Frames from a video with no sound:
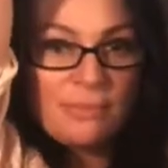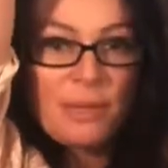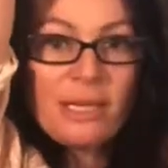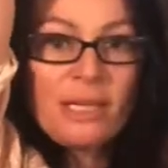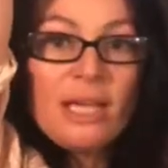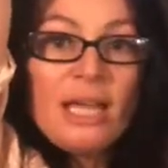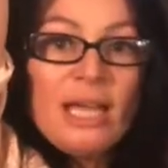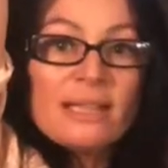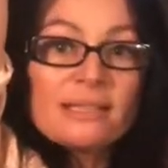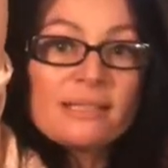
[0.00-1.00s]
but
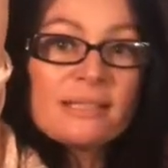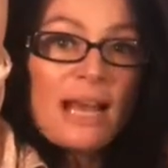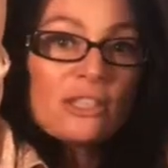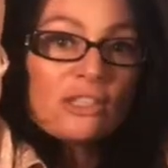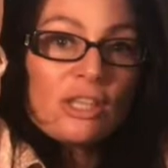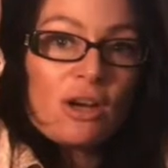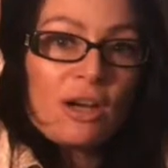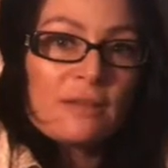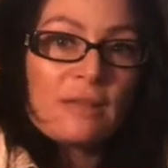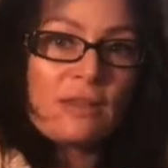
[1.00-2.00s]
this is actually
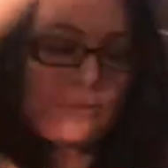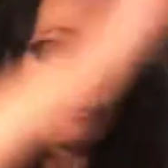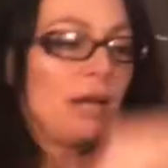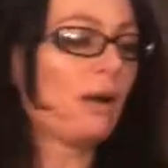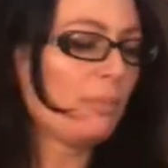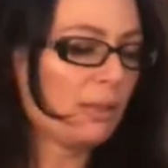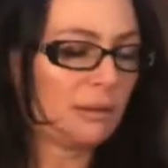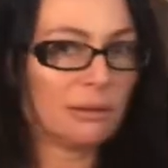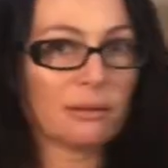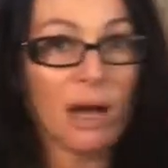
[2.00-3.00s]
on the ThredUP
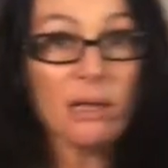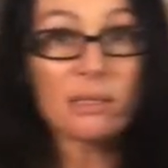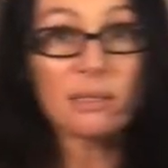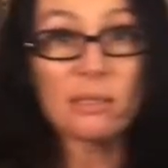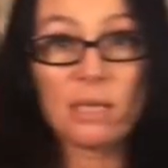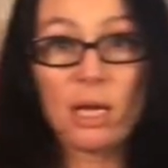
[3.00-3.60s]
Luxe.